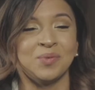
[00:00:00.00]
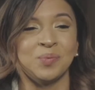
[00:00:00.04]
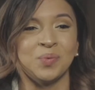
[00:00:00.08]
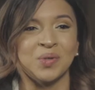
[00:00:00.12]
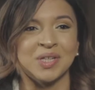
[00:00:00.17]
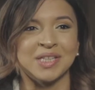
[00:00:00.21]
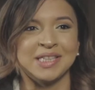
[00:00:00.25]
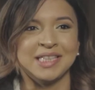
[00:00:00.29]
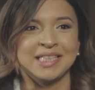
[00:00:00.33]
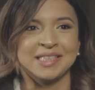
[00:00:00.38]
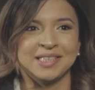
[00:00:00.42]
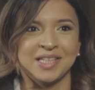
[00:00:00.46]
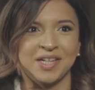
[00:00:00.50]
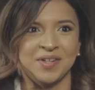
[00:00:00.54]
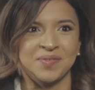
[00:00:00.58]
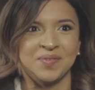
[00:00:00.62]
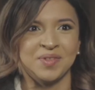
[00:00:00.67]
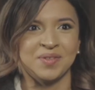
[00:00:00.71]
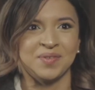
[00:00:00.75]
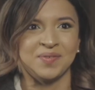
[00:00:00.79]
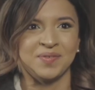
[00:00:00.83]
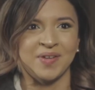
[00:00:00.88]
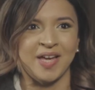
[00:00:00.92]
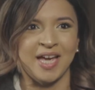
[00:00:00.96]
I really
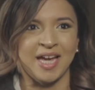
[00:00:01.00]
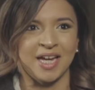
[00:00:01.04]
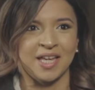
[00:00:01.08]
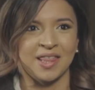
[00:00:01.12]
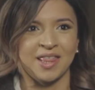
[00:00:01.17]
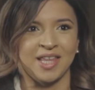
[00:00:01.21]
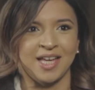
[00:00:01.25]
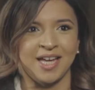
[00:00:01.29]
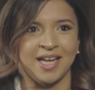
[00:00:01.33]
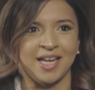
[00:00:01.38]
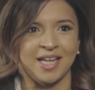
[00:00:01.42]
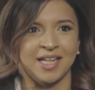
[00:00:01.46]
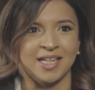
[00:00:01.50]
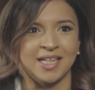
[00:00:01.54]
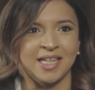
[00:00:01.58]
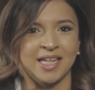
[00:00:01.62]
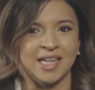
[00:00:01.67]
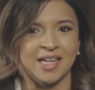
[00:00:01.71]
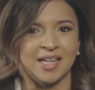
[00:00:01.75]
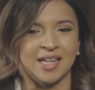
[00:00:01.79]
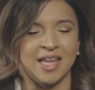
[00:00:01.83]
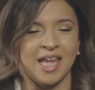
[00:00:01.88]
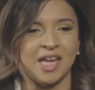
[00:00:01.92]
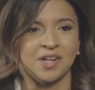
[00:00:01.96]
love the fact that
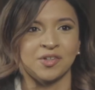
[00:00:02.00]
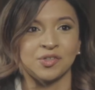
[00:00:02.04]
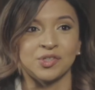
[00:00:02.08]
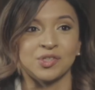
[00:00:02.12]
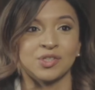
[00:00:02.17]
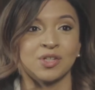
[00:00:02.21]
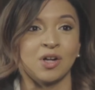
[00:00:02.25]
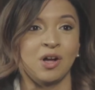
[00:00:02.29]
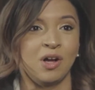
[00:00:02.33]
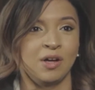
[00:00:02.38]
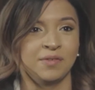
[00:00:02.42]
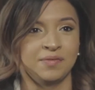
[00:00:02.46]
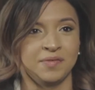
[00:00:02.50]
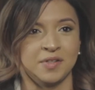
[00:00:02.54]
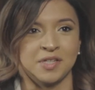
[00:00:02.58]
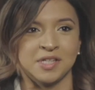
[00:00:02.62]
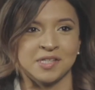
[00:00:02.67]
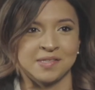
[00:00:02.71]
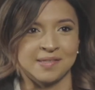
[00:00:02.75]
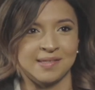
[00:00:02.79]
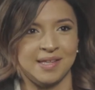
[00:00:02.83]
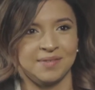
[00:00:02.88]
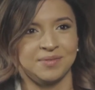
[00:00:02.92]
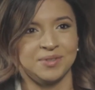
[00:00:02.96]
it caters to all
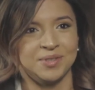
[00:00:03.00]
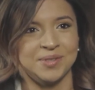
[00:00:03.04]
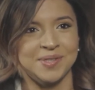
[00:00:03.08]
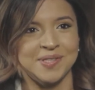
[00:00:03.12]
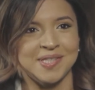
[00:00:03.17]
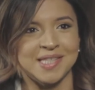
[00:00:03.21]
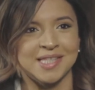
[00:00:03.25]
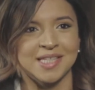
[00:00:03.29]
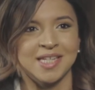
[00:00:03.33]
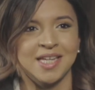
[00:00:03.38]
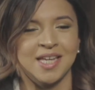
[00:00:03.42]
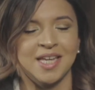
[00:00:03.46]
fitness levels.